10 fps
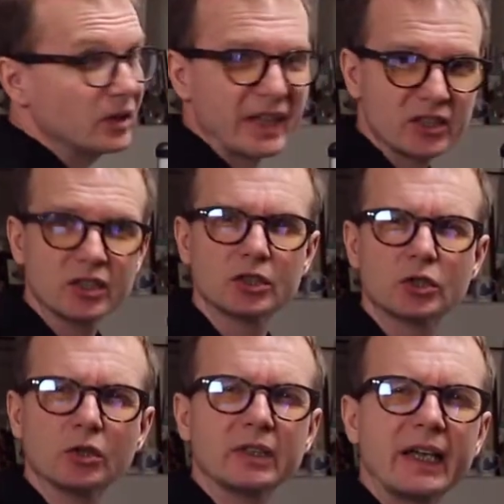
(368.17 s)
you actually
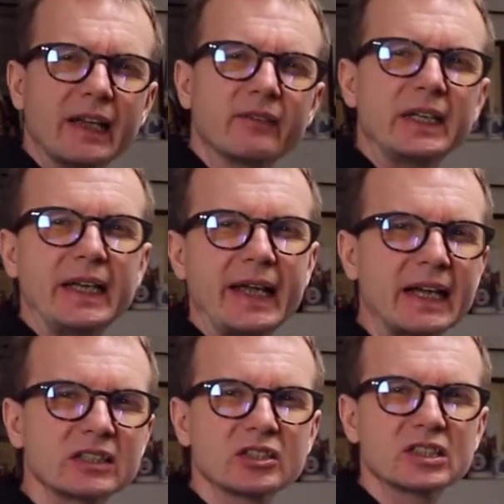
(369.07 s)
don't have any
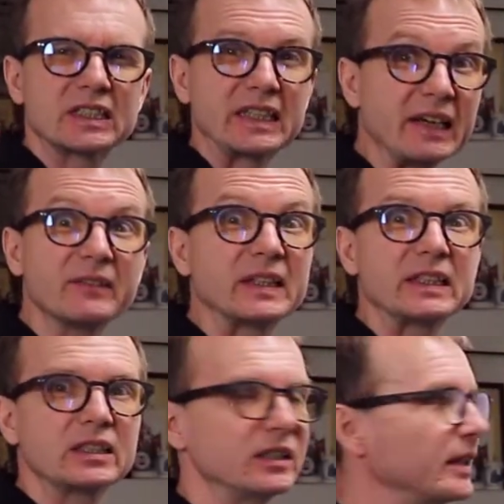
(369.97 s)
X's
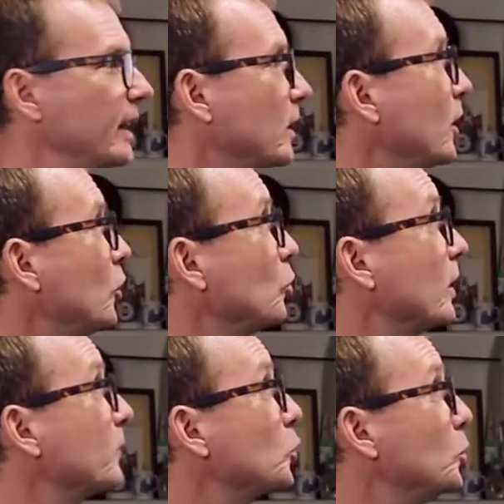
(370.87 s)
definitely there. You
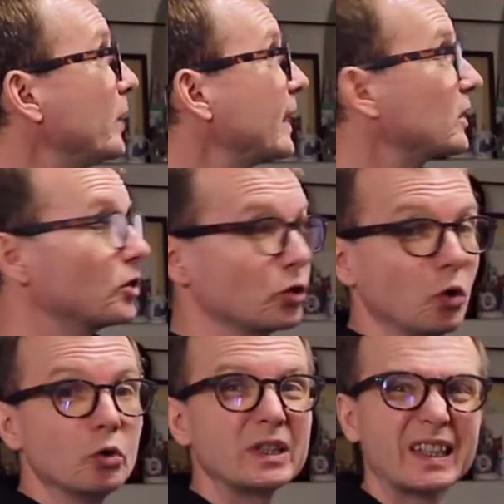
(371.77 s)
have two X's
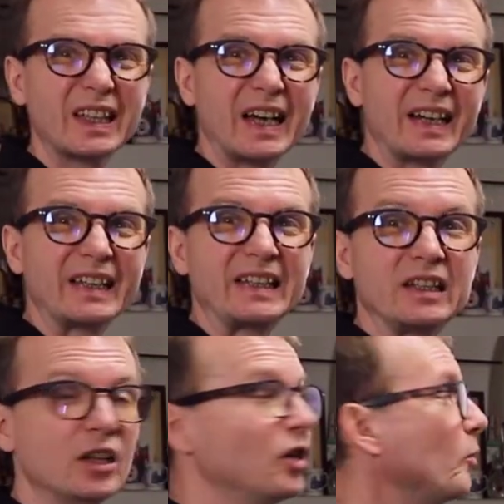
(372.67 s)
on the line,
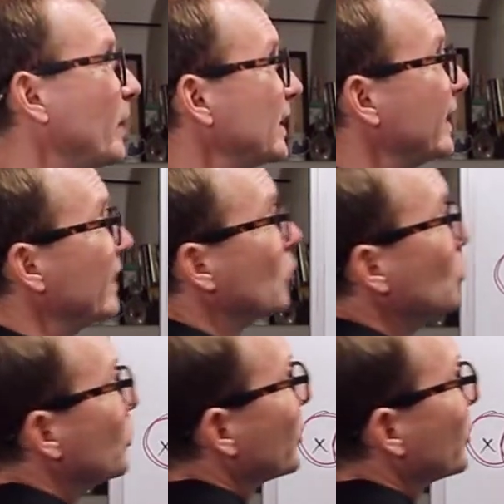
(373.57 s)
but they could